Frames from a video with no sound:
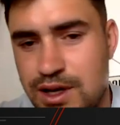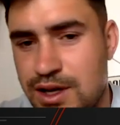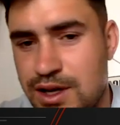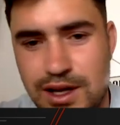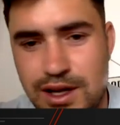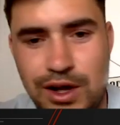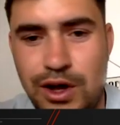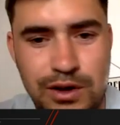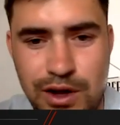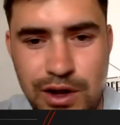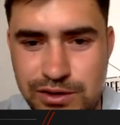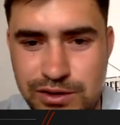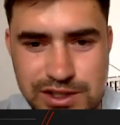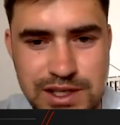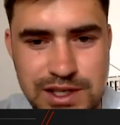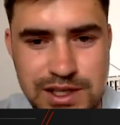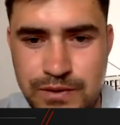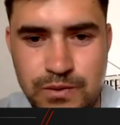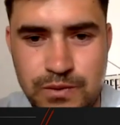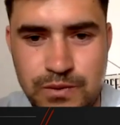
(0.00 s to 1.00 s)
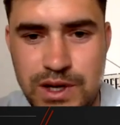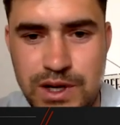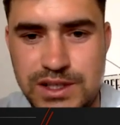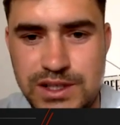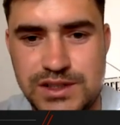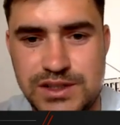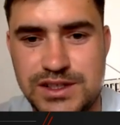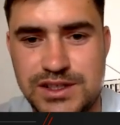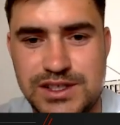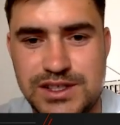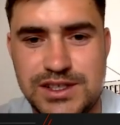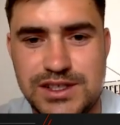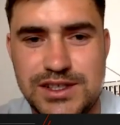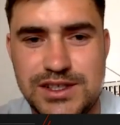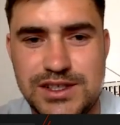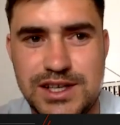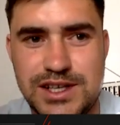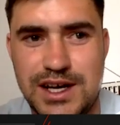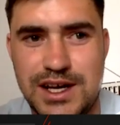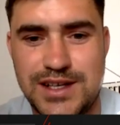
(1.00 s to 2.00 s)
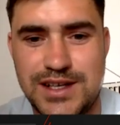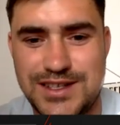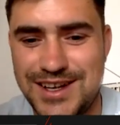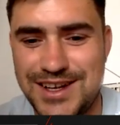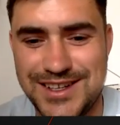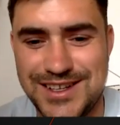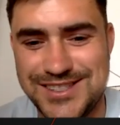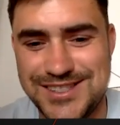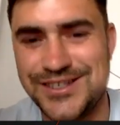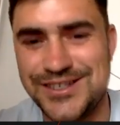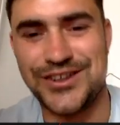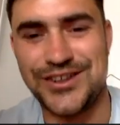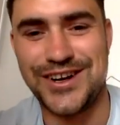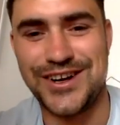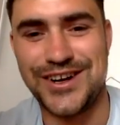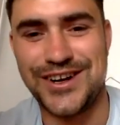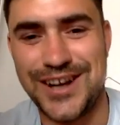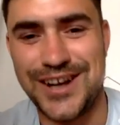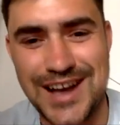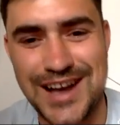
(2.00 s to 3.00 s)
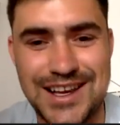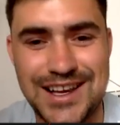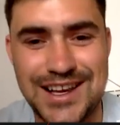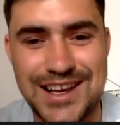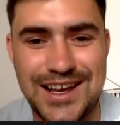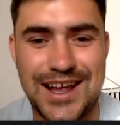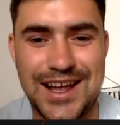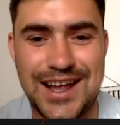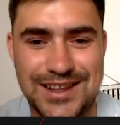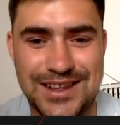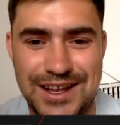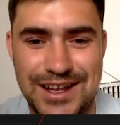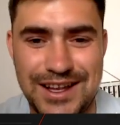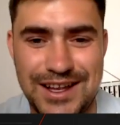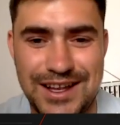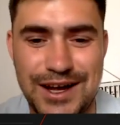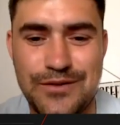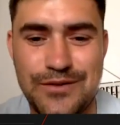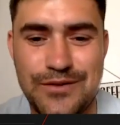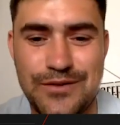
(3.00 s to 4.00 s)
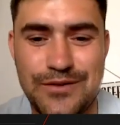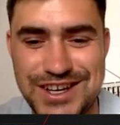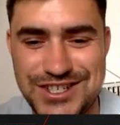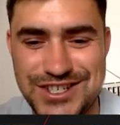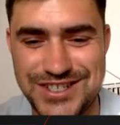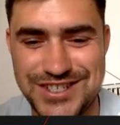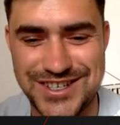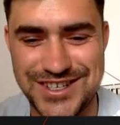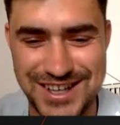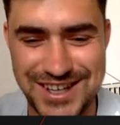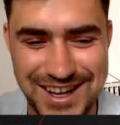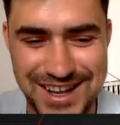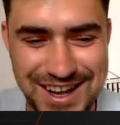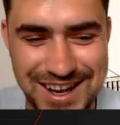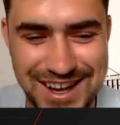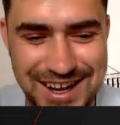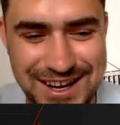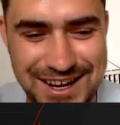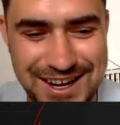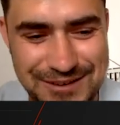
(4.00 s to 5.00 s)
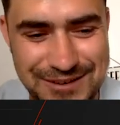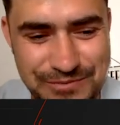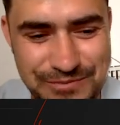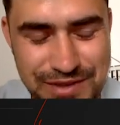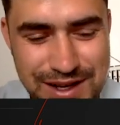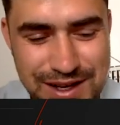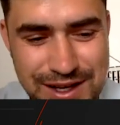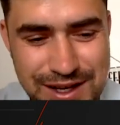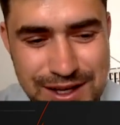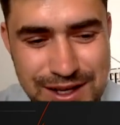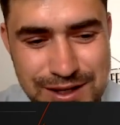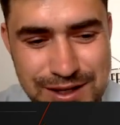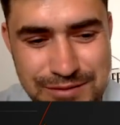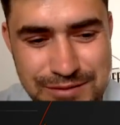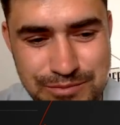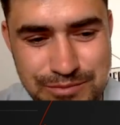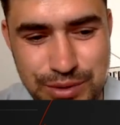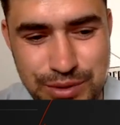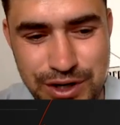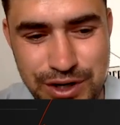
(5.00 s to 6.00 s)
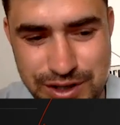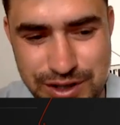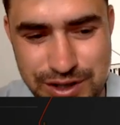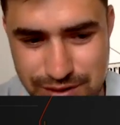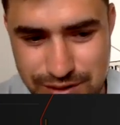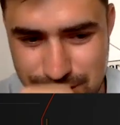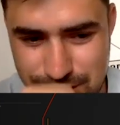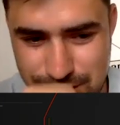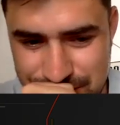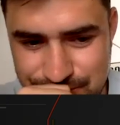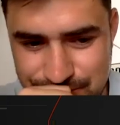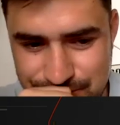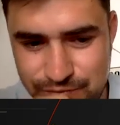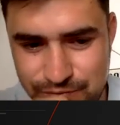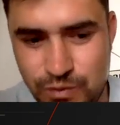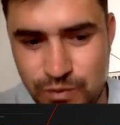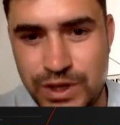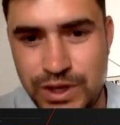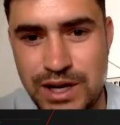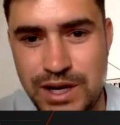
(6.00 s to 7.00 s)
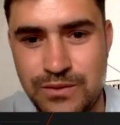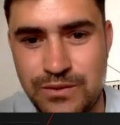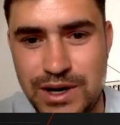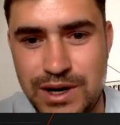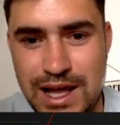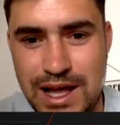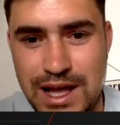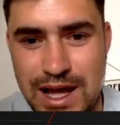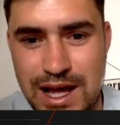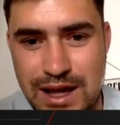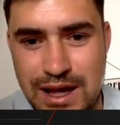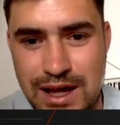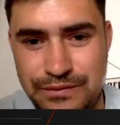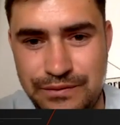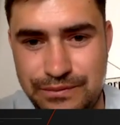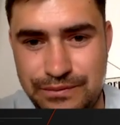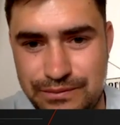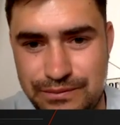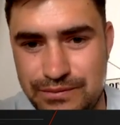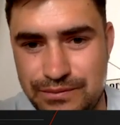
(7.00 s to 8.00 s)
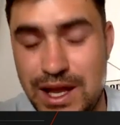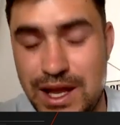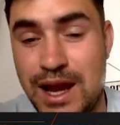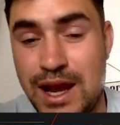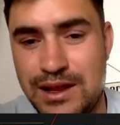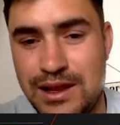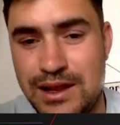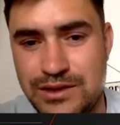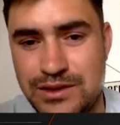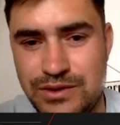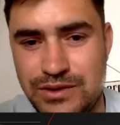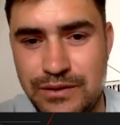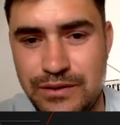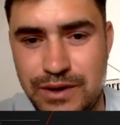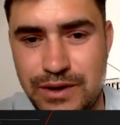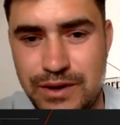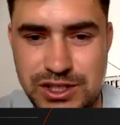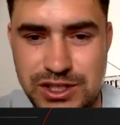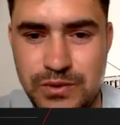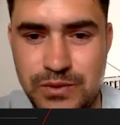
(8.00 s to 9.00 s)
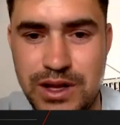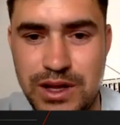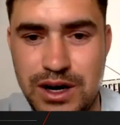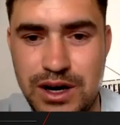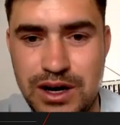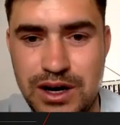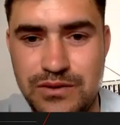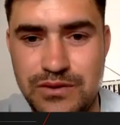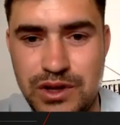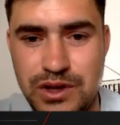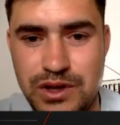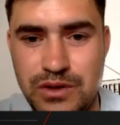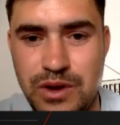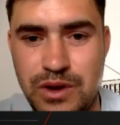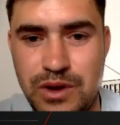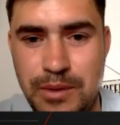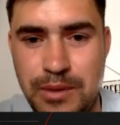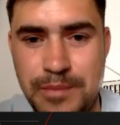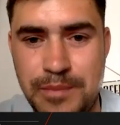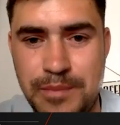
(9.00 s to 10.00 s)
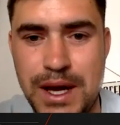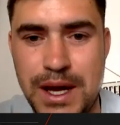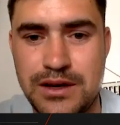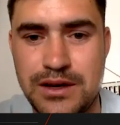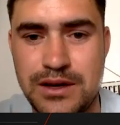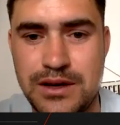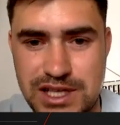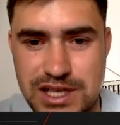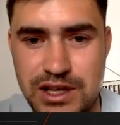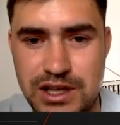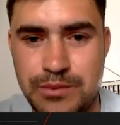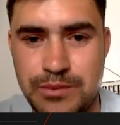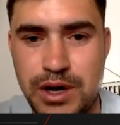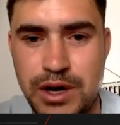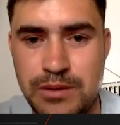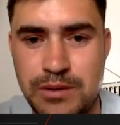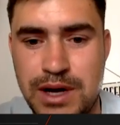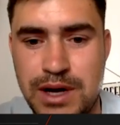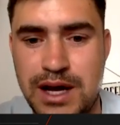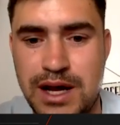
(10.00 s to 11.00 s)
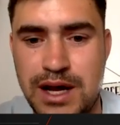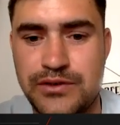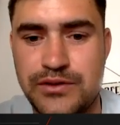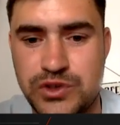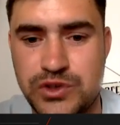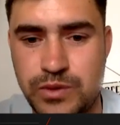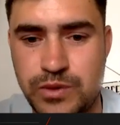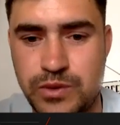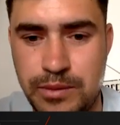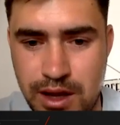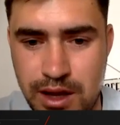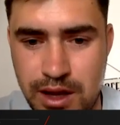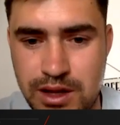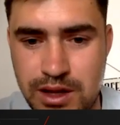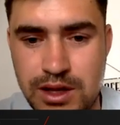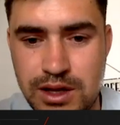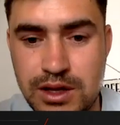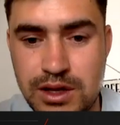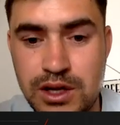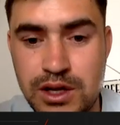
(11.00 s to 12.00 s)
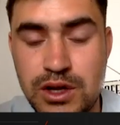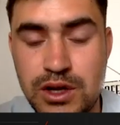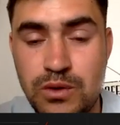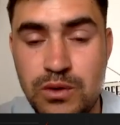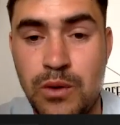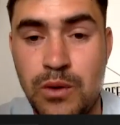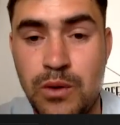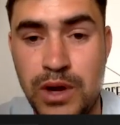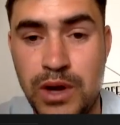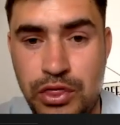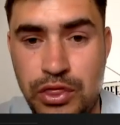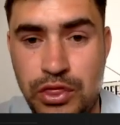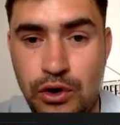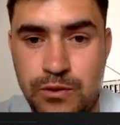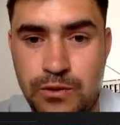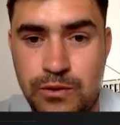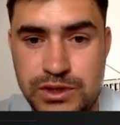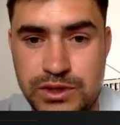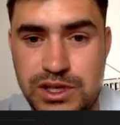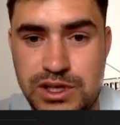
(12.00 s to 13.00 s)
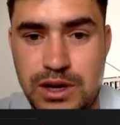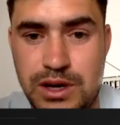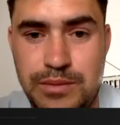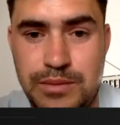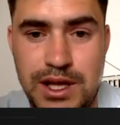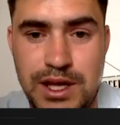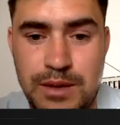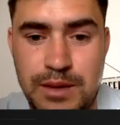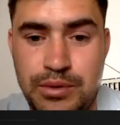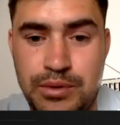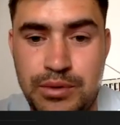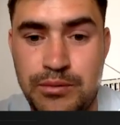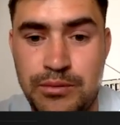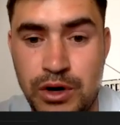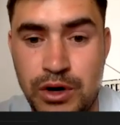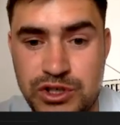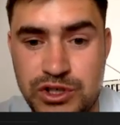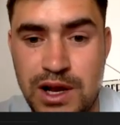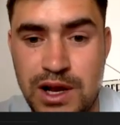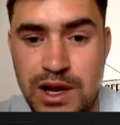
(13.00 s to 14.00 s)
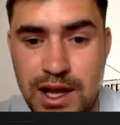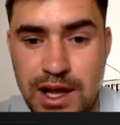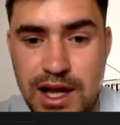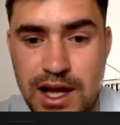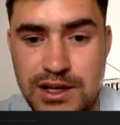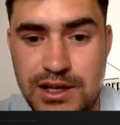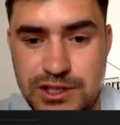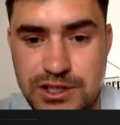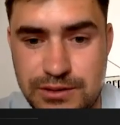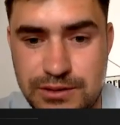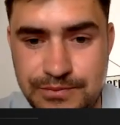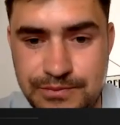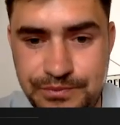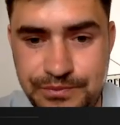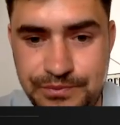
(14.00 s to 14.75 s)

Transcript: a whole host of different reasons. That it's another lengthy conversation. But we didn't really have anything to really fight. So we kind of knew we'd be down the bottom half. So we'd be what we thought was going to be the promotion relegation.